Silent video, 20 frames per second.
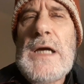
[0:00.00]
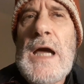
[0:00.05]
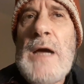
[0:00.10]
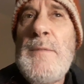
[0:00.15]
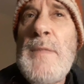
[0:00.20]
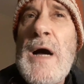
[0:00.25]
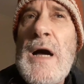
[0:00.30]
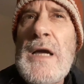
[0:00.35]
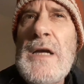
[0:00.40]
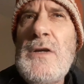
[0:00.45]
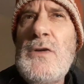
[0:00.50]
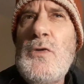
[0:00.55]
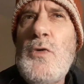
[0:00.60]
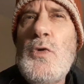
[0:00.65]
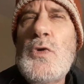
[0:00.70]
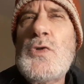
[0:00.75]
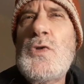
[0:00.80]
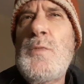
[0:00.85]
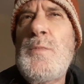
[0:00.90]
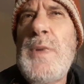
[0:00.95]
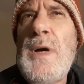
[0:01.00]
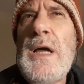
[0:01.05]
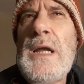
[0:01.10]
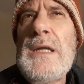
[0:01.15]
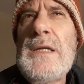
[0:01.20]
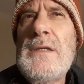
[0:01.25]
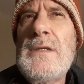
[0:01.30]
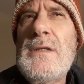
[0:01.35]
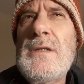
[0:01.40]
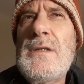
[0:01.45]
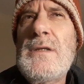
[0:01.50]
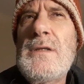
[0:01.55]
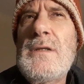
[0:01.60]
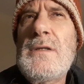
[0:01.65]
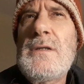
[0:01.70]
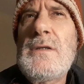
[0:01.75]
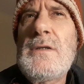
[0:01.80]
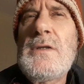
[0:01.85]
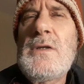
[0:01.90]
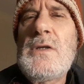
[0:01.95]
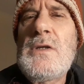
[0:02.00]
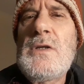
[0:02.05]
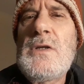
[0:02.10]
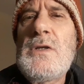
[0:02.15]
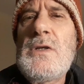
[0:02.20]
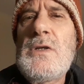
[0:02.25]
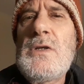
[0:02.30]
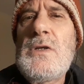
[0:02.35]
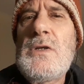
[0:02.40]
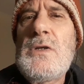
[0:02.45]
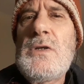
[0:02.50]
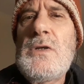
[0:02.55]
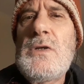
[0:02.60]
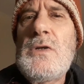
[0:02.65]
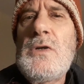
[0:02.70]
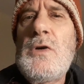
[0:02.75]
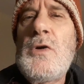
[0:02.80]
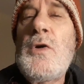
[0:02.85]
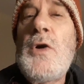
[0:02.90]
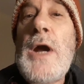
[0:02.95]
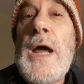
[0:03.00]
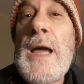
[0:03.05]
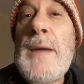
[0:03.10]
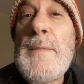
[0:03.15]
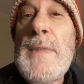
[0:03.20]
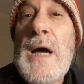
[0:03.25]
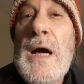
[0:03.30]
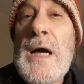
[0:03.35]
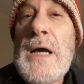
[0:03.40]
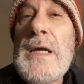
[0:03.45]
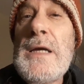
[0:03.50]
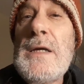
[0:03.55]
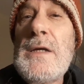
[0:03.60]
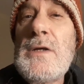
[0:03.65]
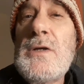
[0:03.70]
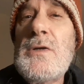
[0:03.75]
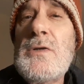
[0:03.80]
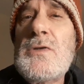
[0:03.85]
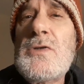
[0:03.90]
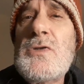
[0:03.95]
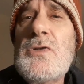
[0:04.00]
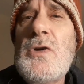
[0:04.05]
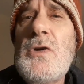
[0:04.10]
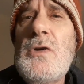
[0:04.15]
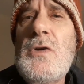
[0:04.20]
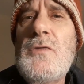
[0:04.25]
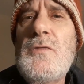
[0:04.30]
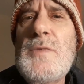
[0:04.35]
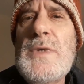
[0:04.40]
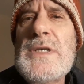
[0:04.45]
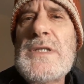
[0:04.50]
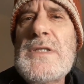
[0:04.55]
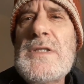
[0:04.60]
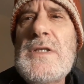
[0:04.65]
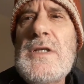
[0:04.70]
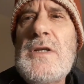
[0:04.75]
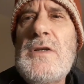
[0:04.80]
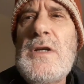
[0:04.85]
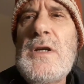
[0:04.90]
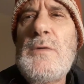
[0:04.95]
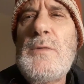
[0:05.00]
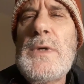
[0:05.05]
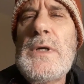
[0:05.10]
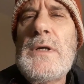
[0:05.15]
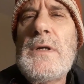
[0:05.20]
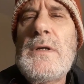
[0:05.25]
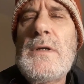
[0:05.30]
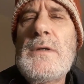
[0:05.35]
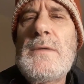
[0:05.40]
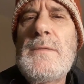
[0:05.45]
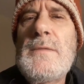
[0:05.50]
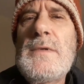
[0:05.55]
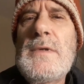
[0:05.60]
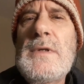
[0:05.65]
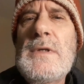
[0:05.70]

Am I on autopilot? Or am I in control of my steering wheel?